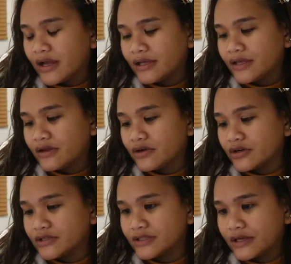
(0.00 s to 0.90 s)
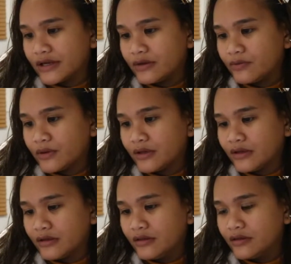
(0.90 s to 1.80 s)
had a girls' night
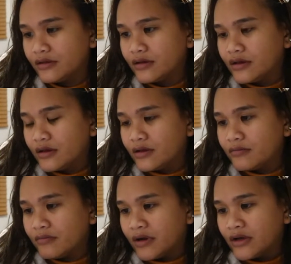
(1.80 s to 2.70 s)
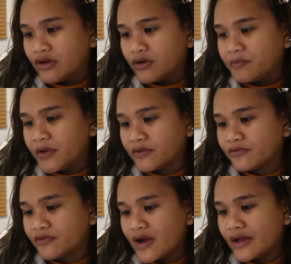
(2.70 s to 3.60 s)
with my European
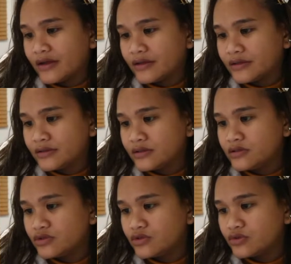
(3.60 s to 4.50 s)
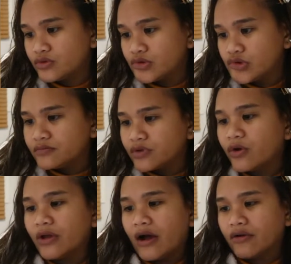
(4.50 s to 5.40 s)
friends.
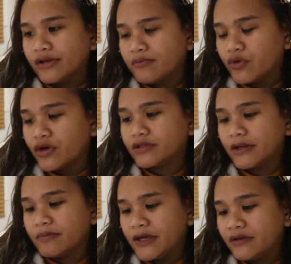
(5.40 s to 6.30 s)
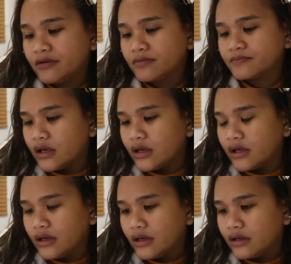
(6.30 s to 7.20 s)
Oh yeah, okay, more clubbing.
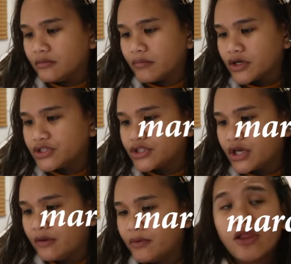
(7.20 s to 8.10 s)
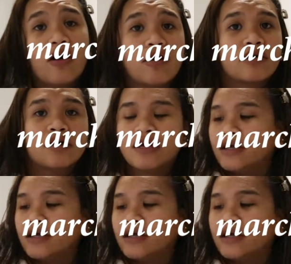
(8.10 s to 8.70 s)
And March came along.